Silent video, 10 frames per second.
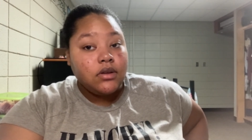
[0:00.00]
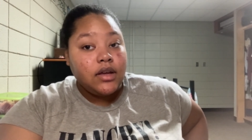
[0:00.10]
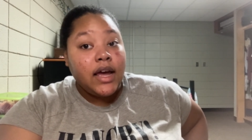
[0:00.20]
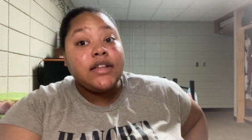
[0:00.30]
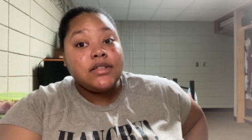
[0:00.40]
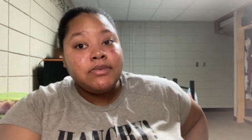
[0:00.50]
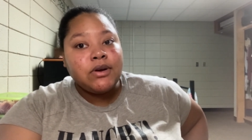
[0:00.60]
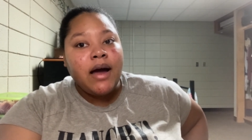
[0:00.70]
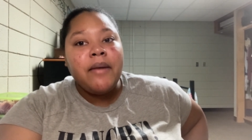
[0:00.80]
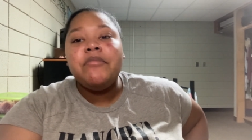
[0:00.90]
and
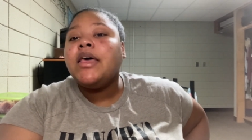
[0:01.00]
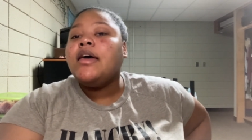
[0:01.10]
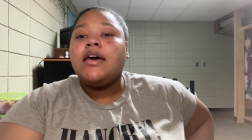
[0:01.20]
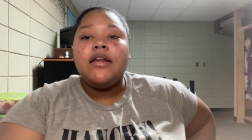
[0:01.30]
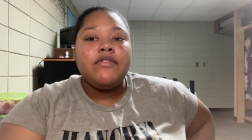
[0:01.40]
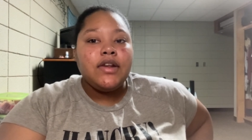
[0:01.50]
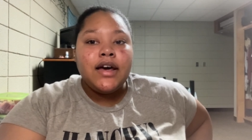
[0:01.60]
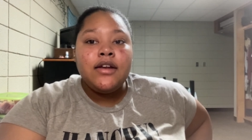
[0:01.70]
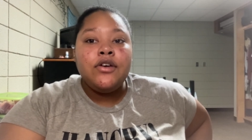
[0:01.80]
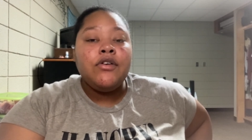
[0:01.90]
subscribe. And if you're
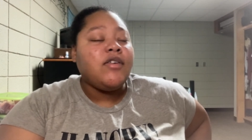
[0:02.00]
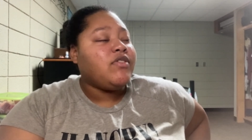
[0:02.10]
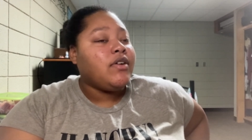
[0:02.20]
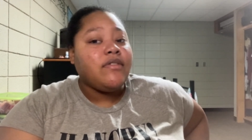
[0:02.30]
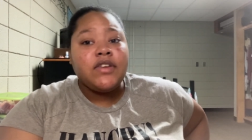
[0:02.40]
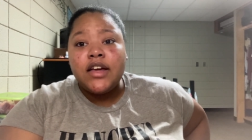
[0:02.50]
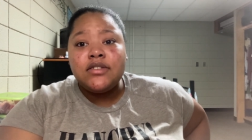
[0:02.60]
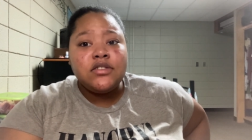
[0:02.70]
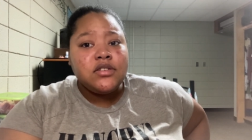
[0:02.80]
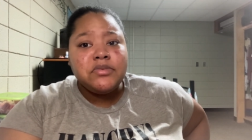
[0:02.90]
not new, if you have yet
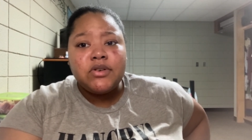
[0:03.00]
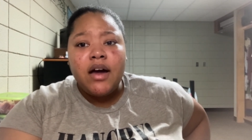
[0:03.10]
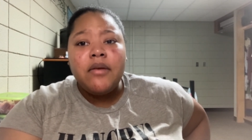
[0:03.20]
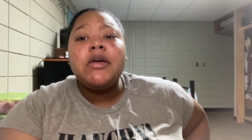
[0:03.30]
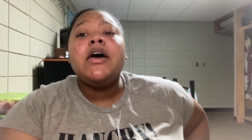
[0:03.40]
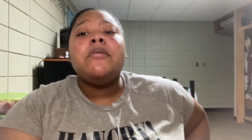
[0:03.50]
to subscribe,